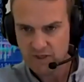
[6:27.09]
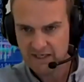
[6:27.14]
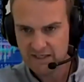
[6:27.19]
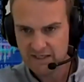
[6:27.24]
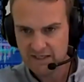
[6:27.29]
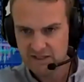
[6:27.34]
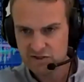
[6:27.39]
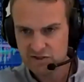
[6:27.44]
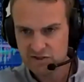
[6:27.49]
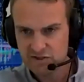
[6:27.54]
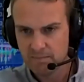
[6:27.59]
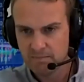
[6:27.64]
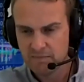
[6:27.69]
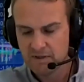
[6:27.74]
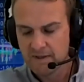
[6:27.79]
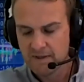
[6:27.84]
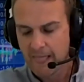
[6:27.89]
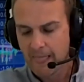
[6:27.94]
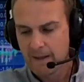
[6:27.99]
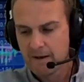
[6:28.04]
is
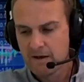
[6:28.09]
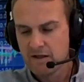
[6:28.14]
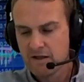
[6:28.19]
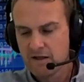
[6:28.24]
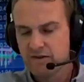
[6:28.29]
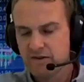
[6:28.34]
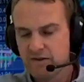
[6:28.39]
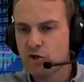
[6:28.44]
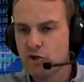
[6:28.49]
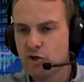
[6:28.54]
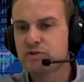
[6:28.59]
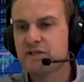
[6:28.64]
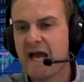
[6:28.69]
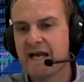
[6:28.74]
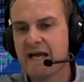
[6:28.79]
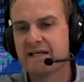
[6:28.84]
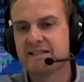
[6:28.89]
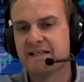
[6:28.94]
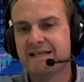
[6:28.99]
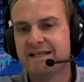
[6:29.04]
there's no
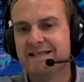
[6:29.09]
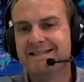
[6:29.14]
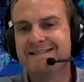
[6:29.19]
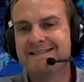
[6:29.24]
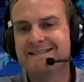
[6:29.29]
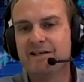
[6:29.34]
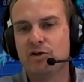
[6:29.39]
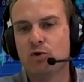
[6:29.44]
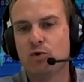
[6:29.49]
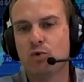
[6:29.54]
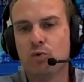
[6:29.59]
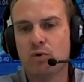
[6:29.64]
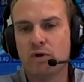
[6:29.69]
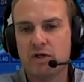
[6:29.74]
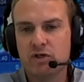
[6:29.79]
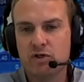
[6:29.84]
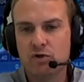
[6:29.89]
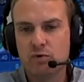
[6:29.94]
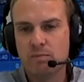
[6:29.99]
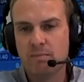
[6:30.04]
tax until
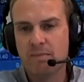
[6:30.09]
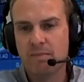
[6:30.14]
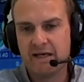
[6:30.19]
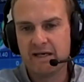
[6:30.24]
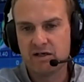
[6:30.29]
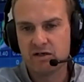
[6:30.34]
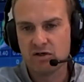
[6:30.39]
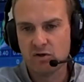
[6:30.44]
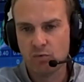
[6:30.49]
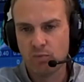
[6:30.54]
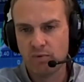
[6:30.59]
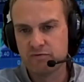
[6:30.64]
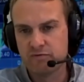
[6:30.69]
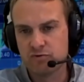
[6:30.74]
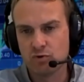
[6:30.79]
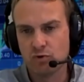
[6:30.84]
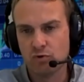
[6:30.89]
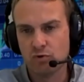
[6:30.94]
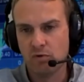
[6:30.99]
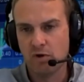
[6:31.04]
you make a
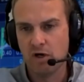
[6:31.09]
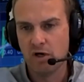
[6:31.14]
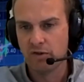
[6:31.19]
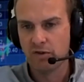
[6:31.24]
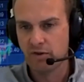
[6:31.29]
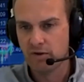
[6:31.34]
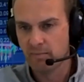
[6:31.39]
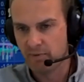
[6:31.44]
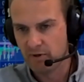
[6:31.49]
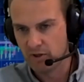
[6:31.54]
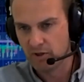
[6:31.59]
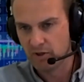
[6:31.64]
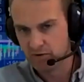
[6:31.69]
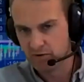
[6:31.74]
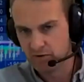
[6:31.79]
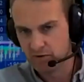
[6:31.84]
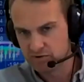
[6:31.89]
withdrawal on the bond.